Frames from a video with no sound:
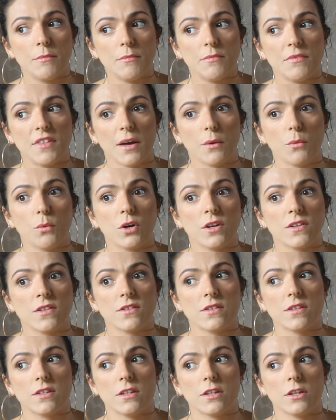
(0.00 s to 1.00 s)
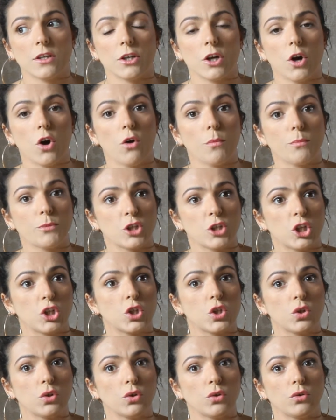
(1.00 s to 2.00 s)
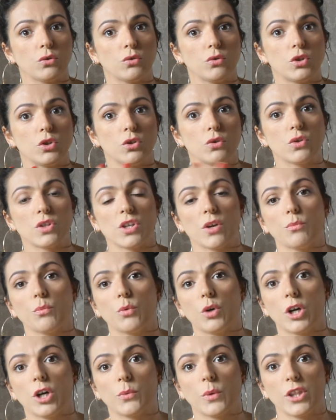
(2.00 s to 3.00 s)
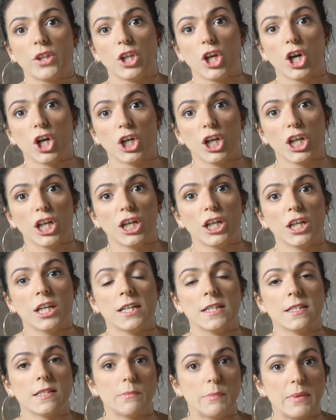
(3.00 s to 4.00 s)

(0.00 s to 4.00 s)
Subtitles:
There was the option to do some work with young learners,